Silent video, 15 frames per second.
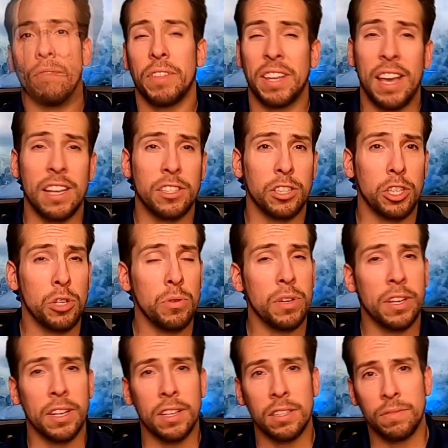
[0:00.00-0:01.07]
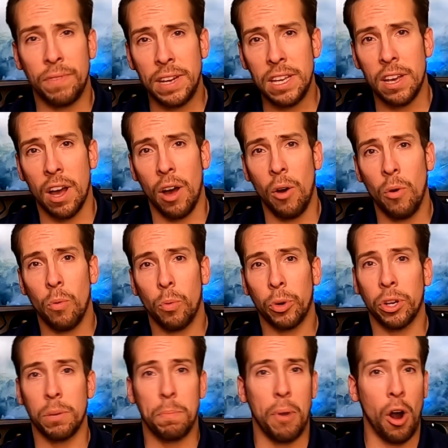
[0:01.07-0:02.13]
For the case of Qyld in this video,
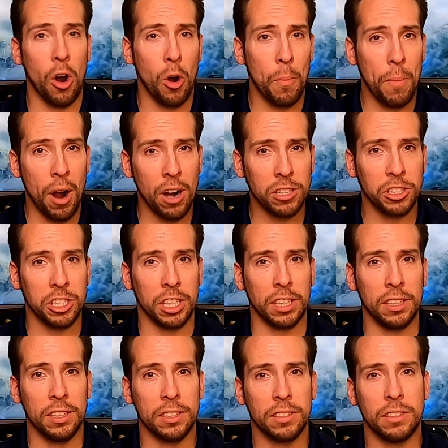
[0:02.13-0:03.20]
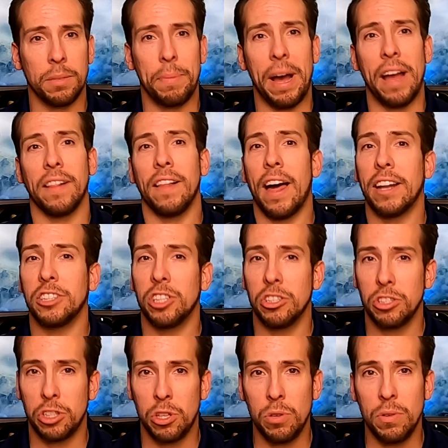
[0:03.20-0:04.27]
we're gonna borrow margin to buy a lot of
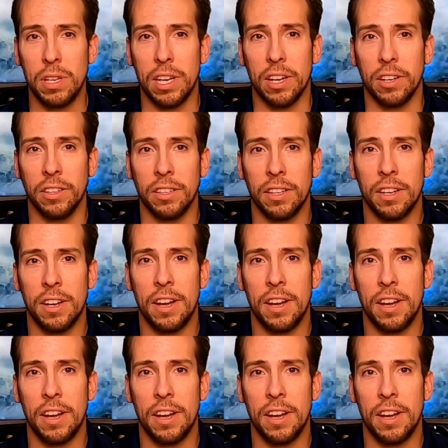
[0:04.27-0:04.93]
shares of Qyld,